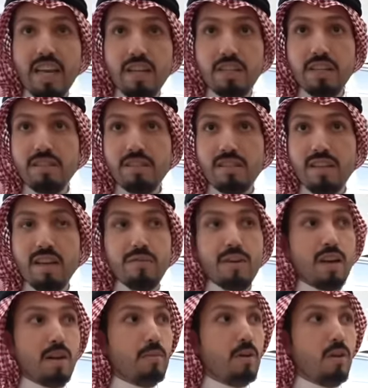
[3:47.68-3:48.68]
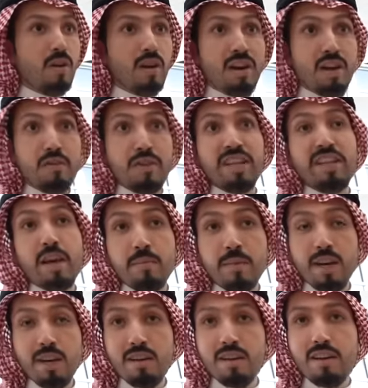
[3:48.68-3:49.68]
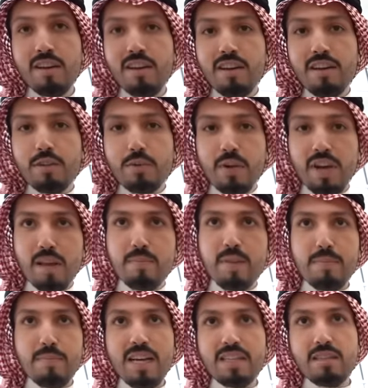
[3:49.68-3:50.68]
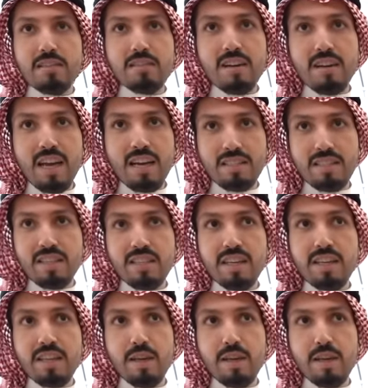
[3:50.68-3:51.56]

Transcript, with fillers: agents available all around the terminal to help the passenger and assisting